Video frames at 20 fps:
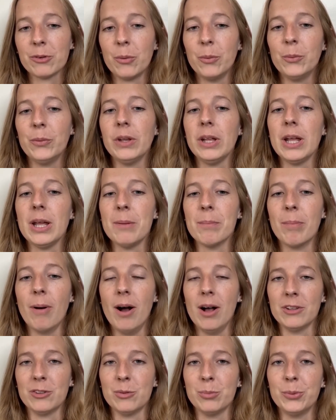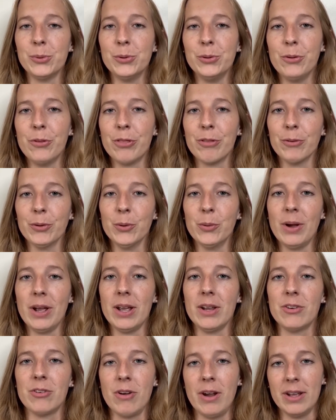only possible through
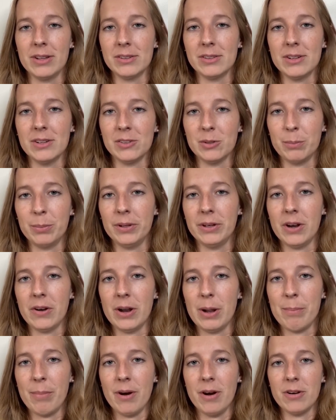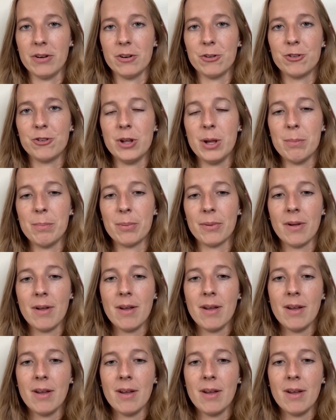a transdisciplinary partnership